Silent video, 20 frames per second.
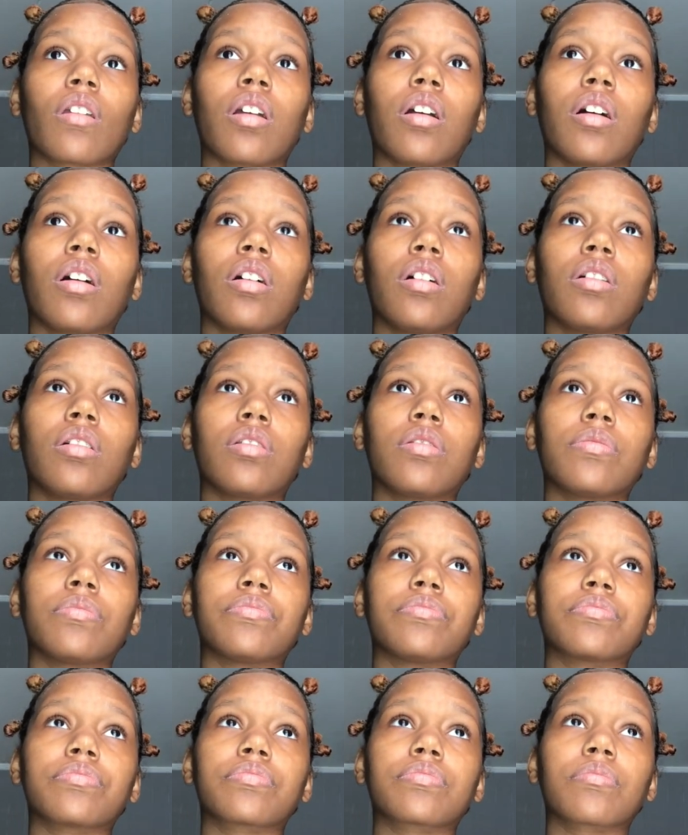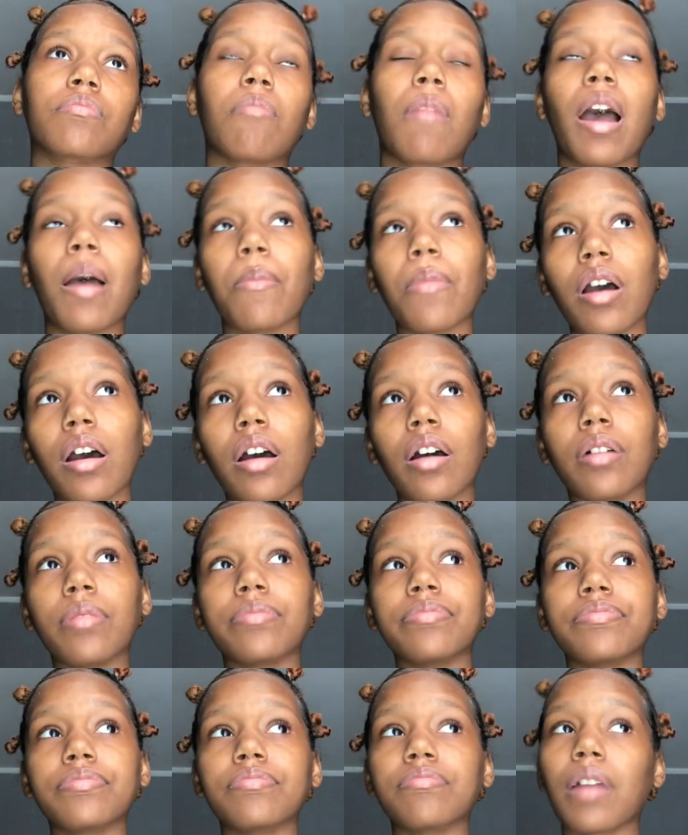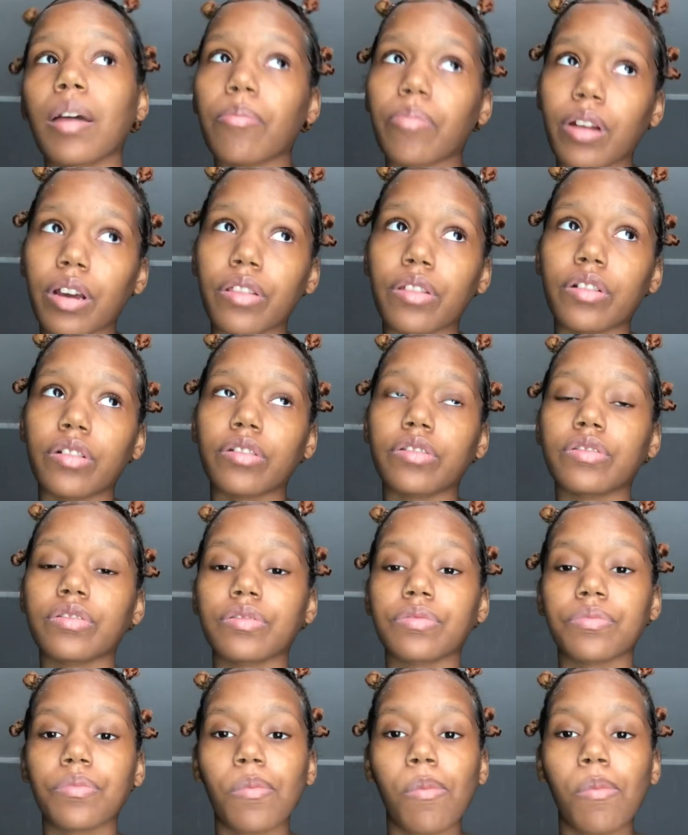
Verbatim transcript: um, my mom, my brothers.